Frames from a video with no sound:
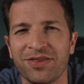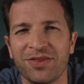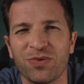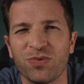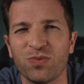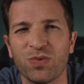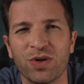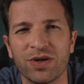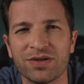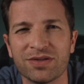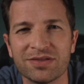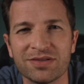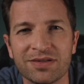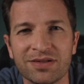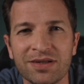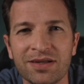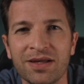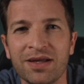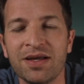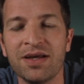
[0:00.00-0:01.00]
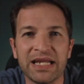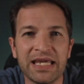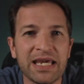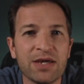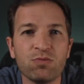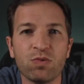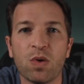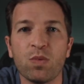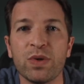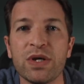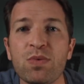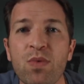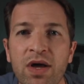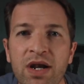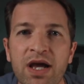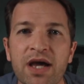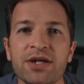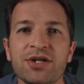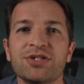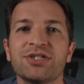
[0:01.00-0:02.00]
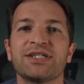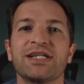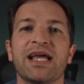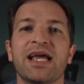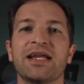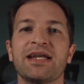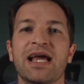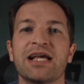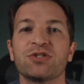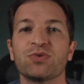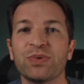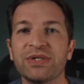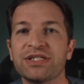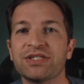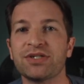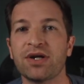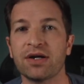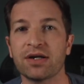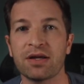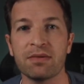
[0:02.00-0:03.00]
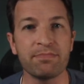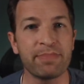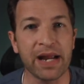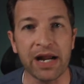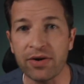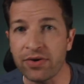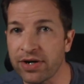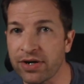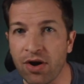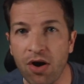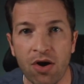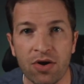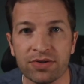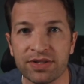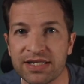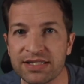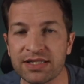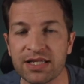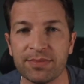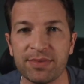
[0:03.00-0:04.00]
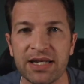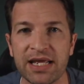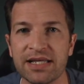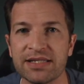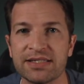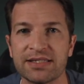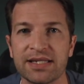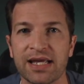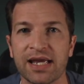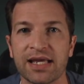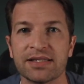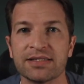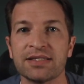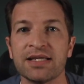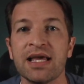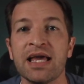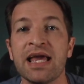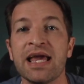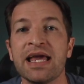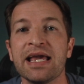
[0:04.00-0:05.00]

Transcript: The worst. But again, what we want to understand as we start comparing all these lemonade stands